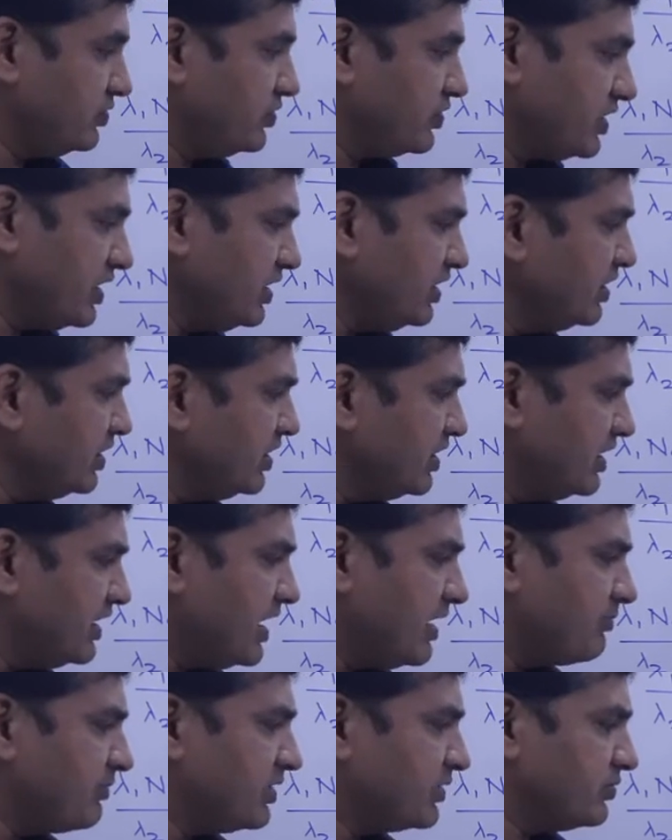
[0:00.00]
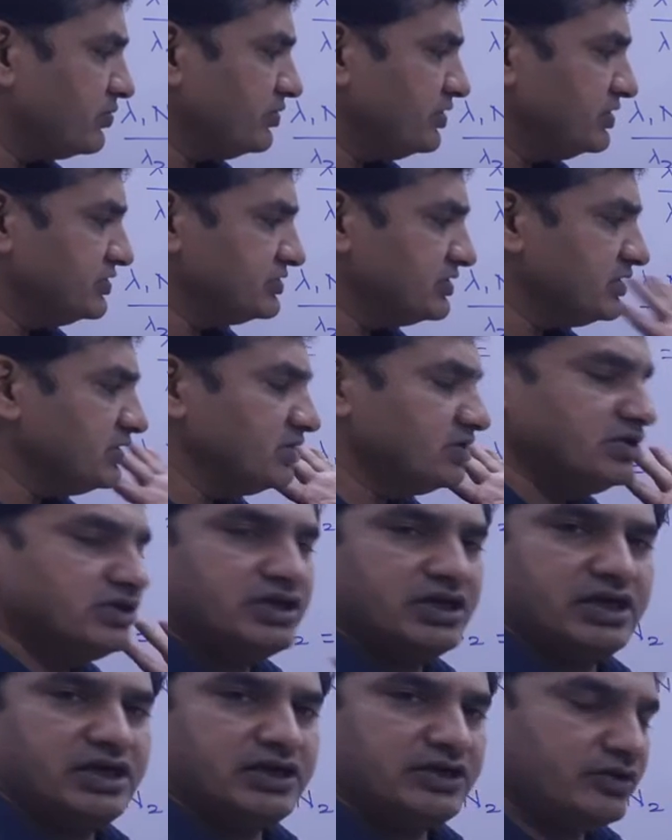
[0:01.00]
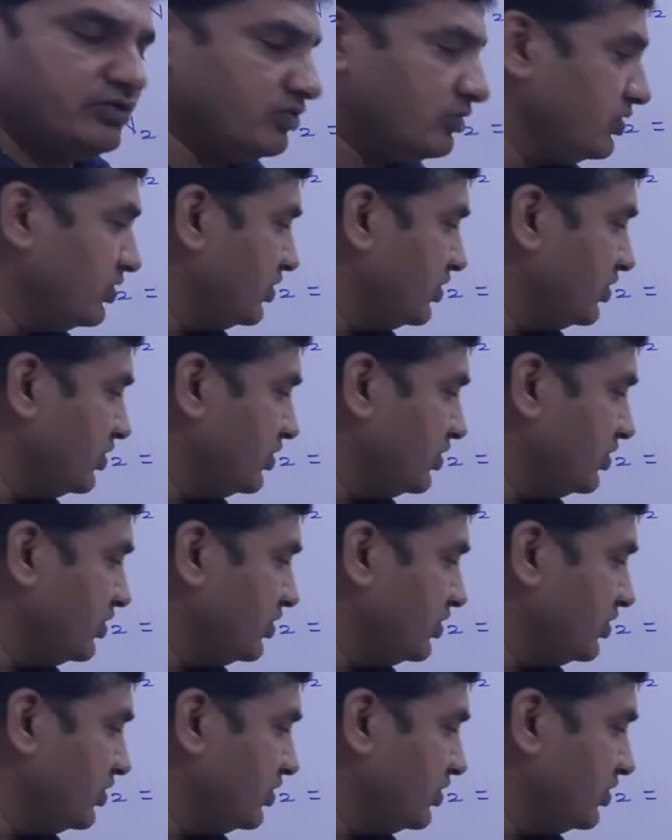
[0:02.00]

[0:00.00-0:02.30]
Okay. Lambda 2 is a negative.